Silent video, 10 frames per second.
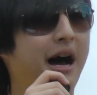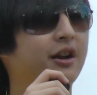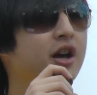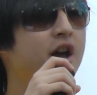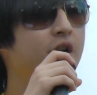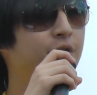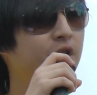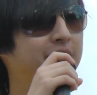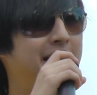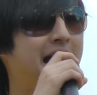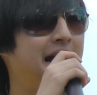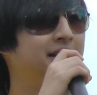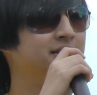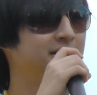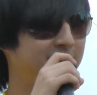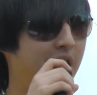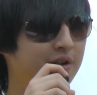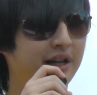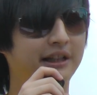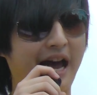about
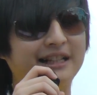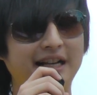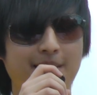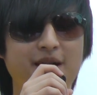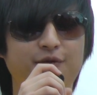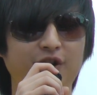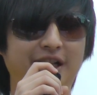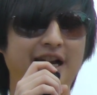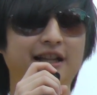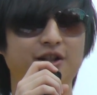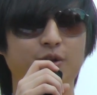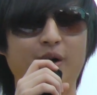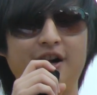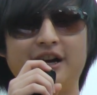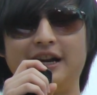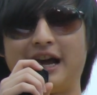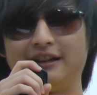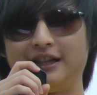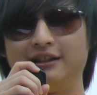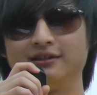49,000, the exact number is
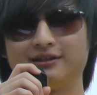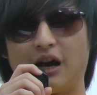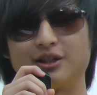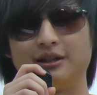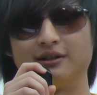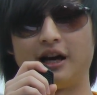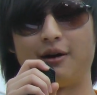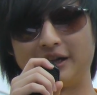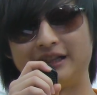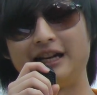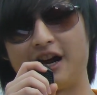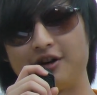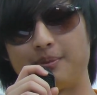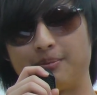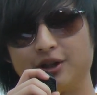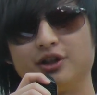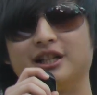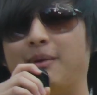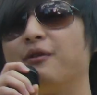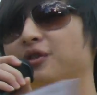49,119,000 people,
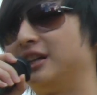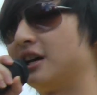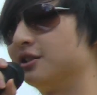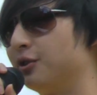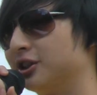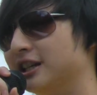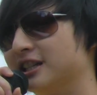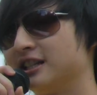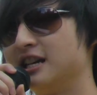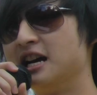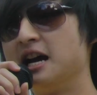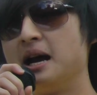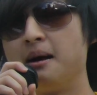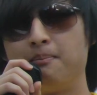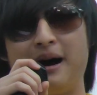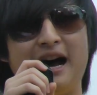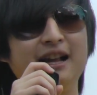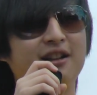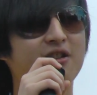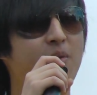so it's about 50,000 voters.
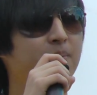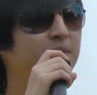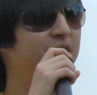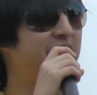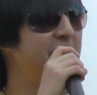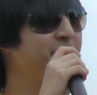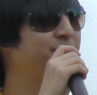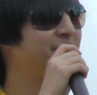But, okay,